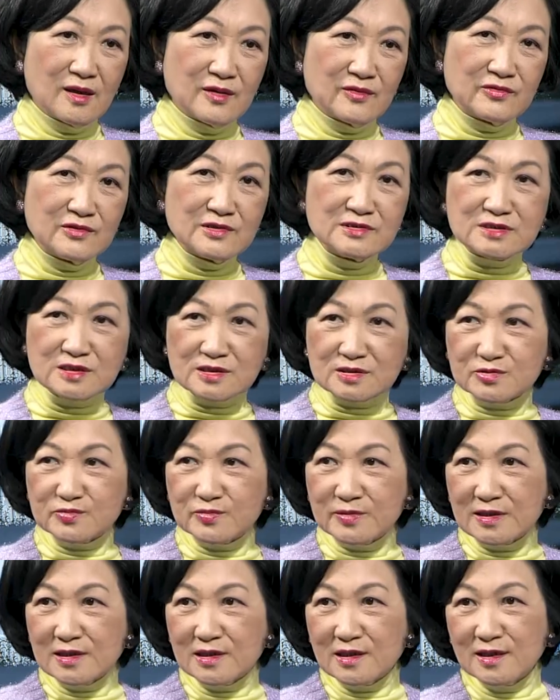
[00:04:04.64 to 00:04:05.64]
This is
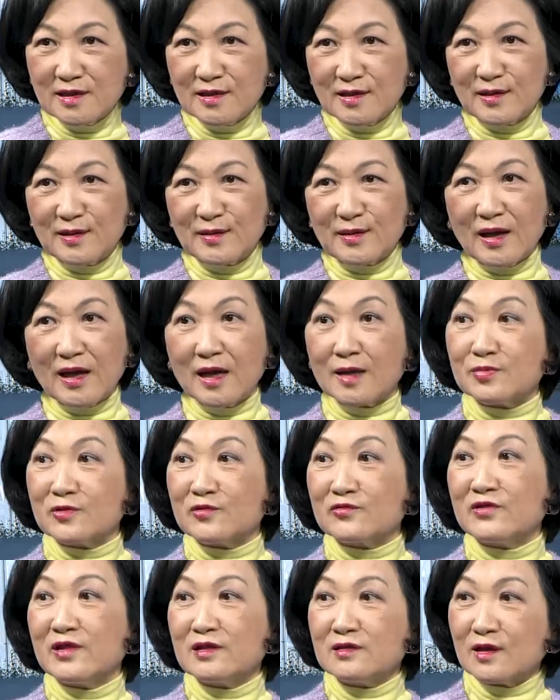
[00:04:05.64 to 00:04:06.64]
really a
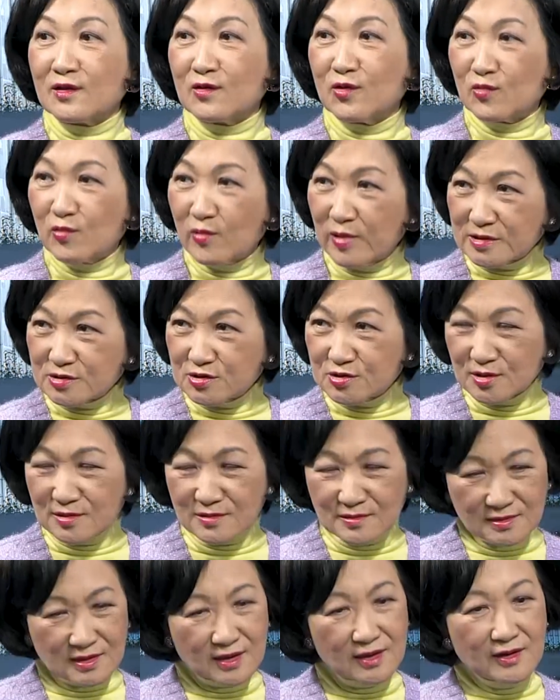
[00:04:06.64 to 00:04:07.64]
hypothetical question
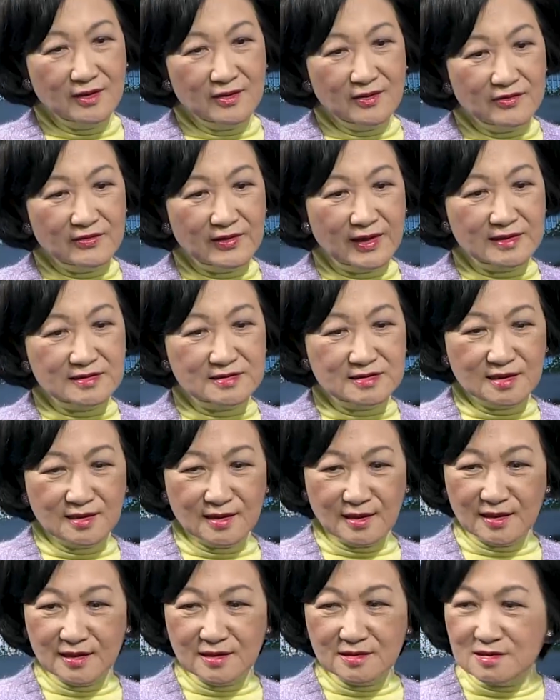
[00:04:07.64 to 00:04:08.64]
that
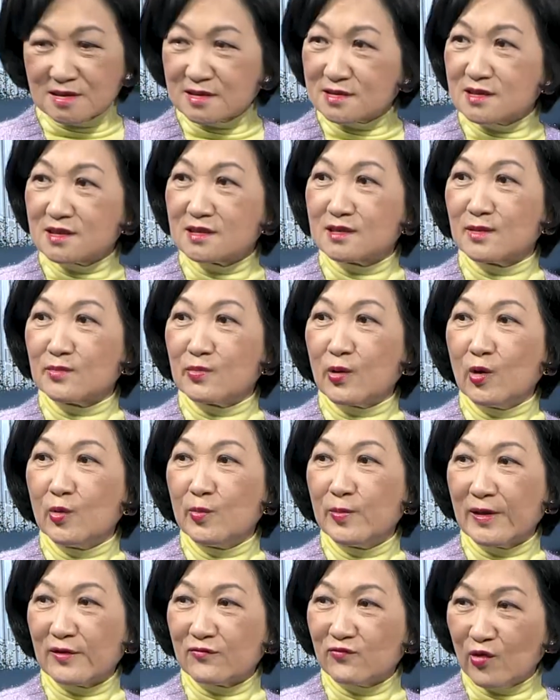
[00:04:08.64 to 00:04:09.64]
it is
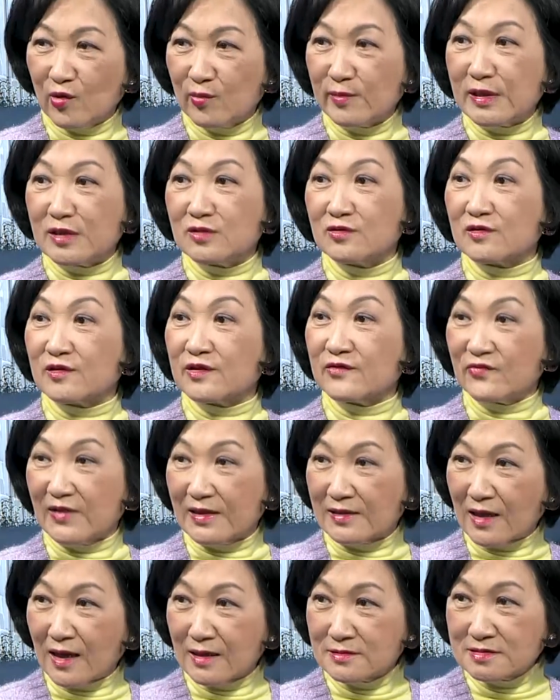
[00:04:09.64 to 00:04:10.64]
inappropriate for me to give
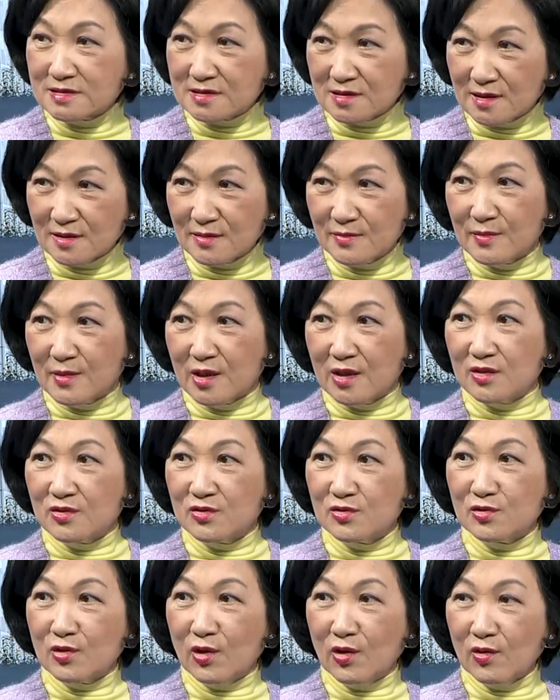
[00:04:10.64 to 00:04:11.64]
an answer.
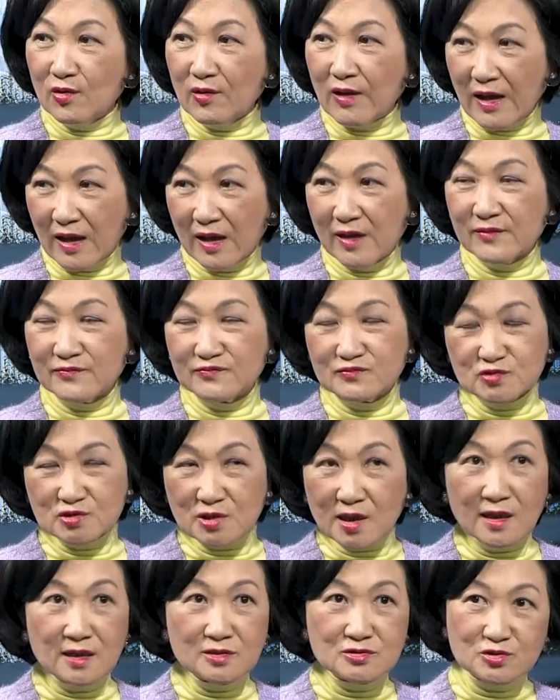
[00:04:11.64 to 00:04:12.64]
I've
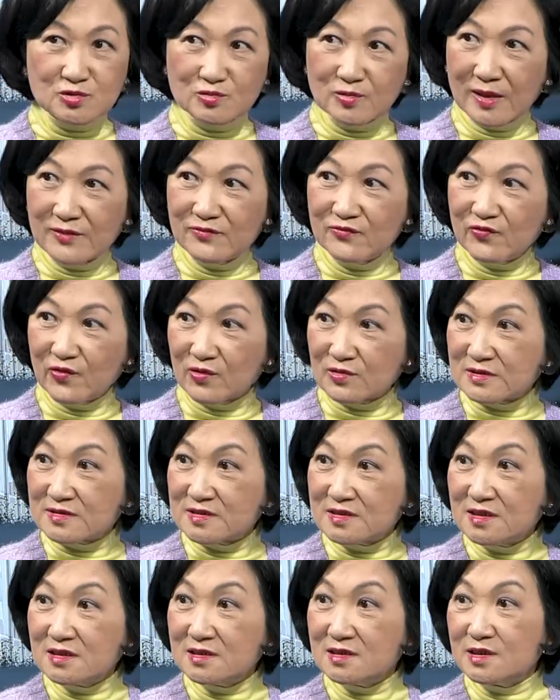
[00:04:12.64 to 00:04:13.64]
tried to run for the
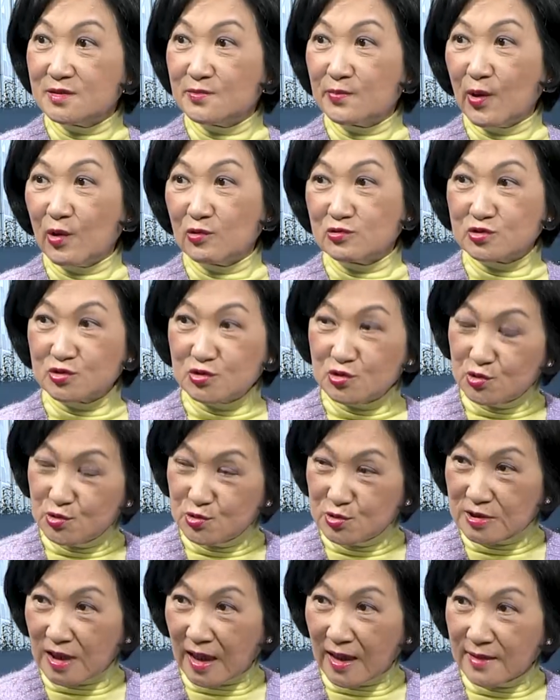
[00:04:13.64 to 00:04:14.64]
CE post
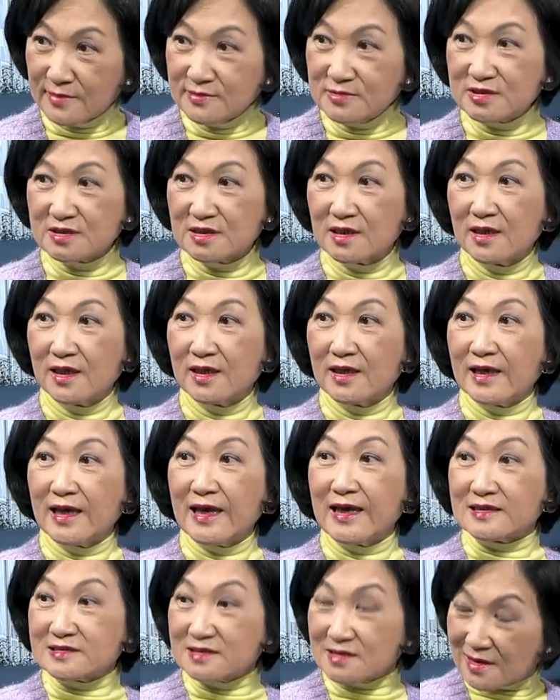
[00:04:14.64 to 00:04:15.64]
2 times
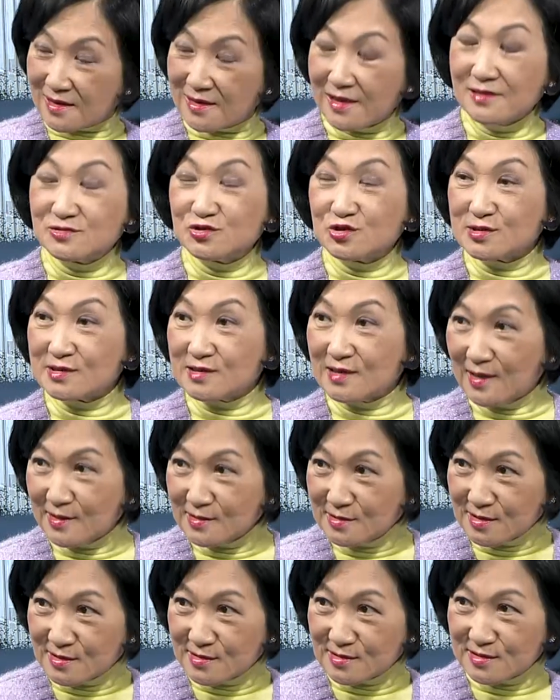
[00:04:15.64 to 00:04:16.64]
as
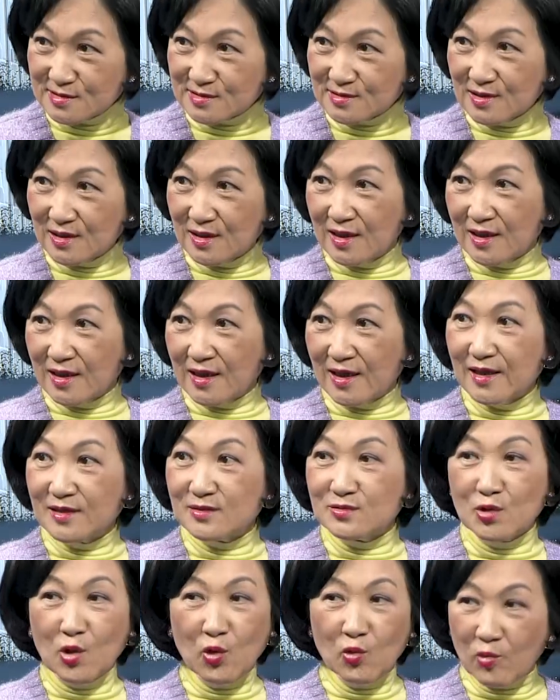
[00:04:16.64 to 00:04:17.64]
legislators,
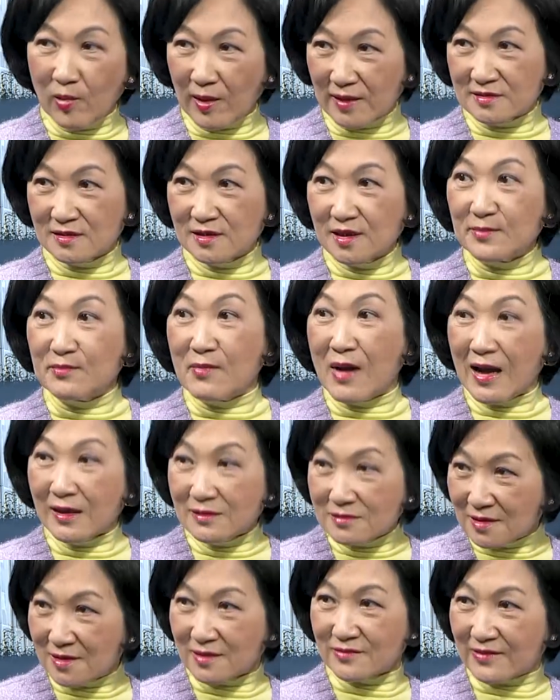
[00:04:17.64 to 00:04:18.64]
and no one
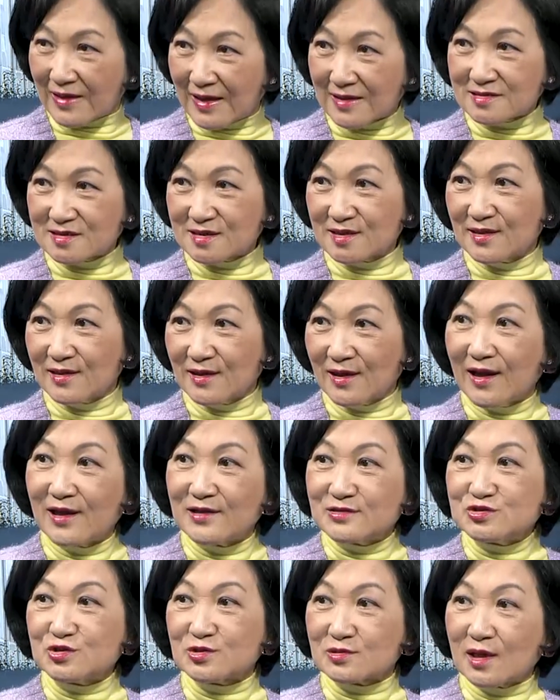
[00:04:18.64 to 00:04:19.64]
demanded that
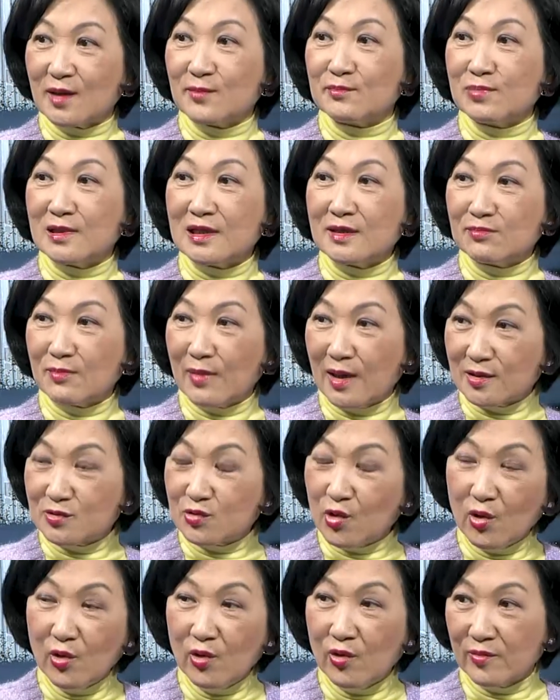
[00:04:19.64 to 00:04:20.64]
I should complete my
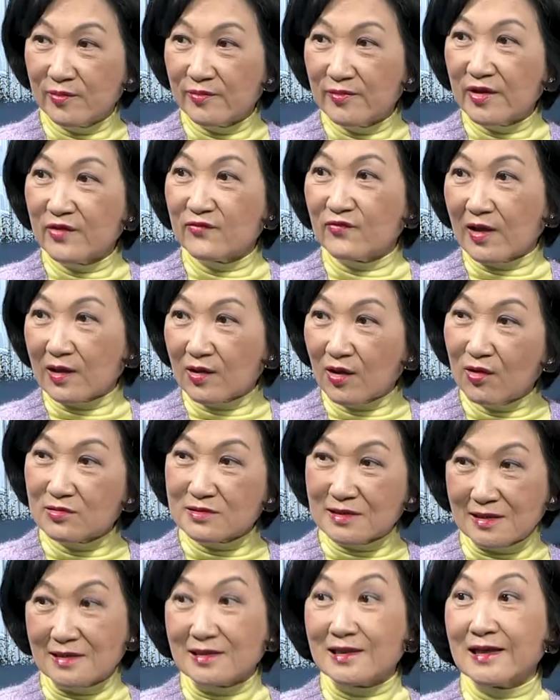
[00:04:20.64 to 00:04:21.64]
term if I
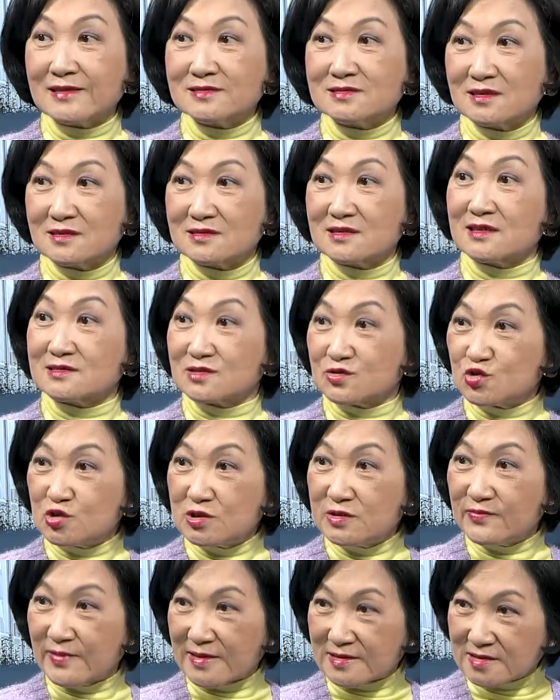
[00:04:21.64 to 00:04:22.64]
got elected as
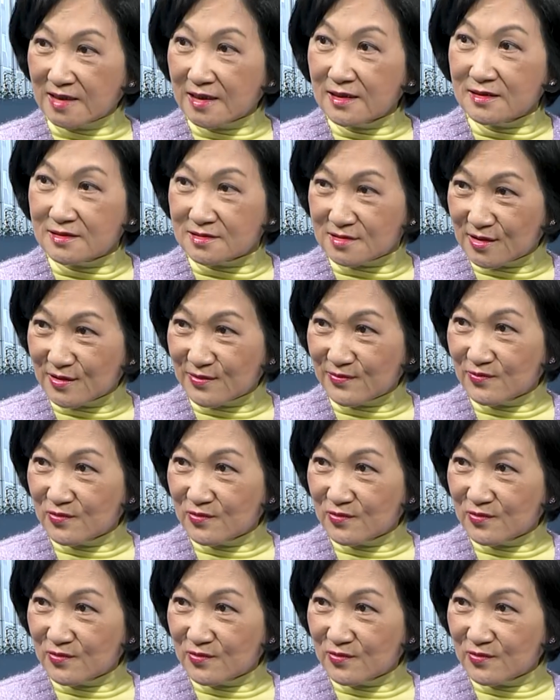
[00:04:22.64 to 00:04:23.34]
chief executive,